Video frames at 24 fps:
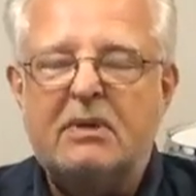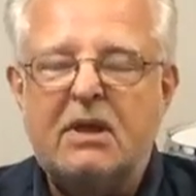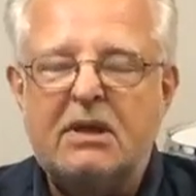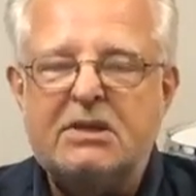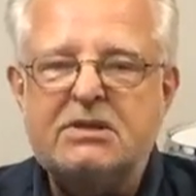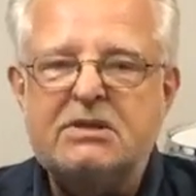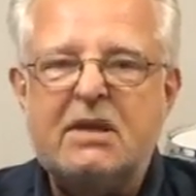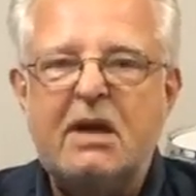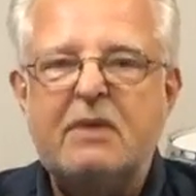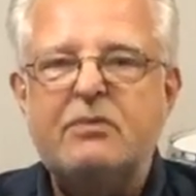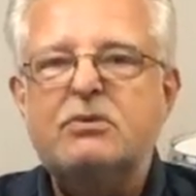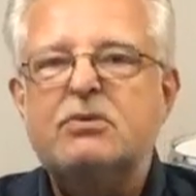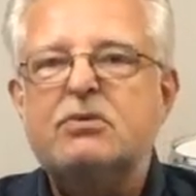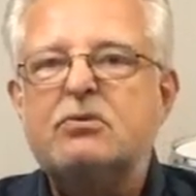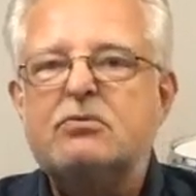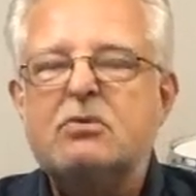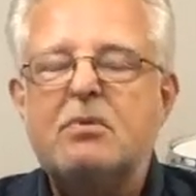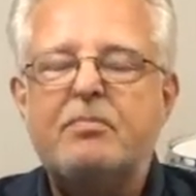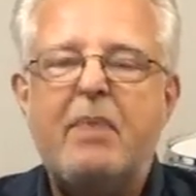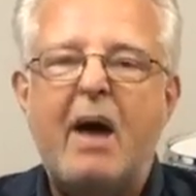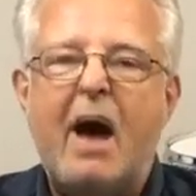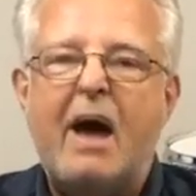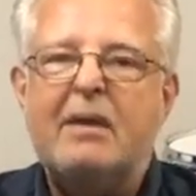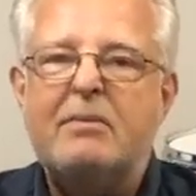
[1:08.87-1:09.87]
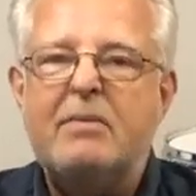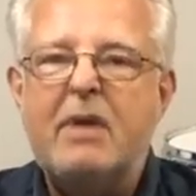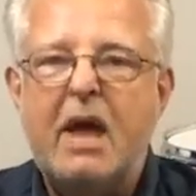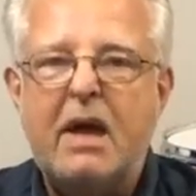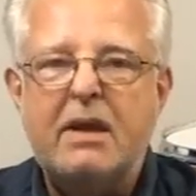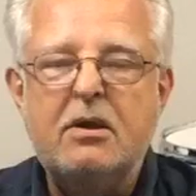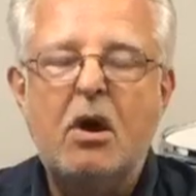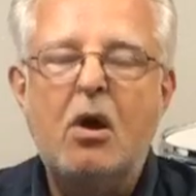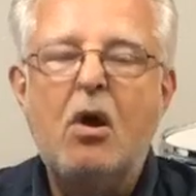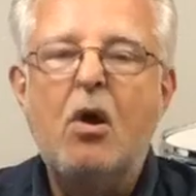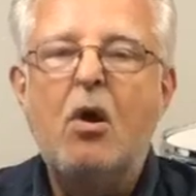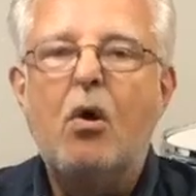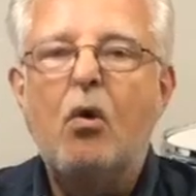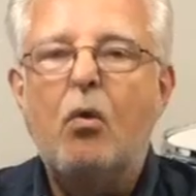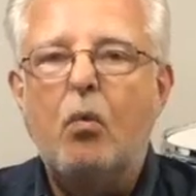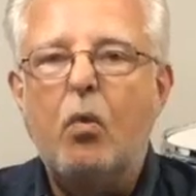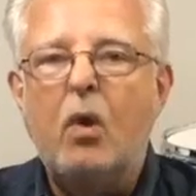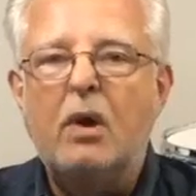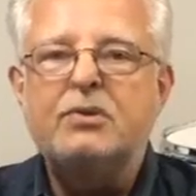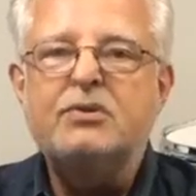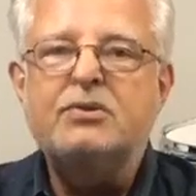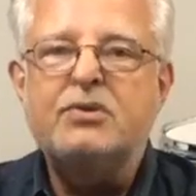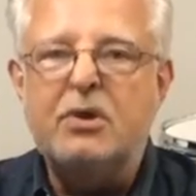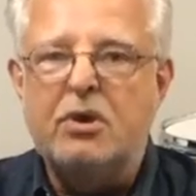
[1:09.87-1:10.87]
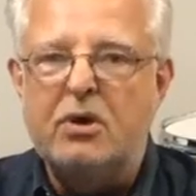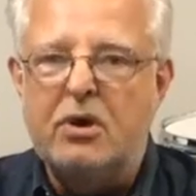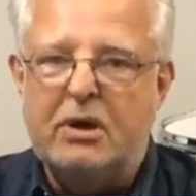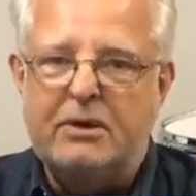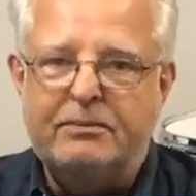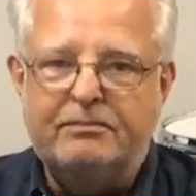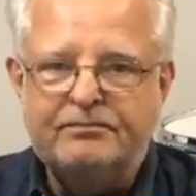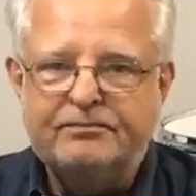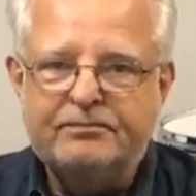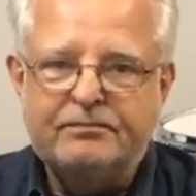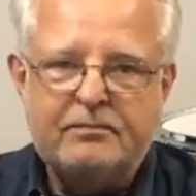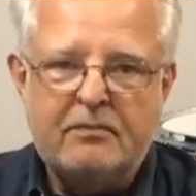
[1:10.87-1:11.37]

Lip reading: Let's say we tune the bottom head one turn,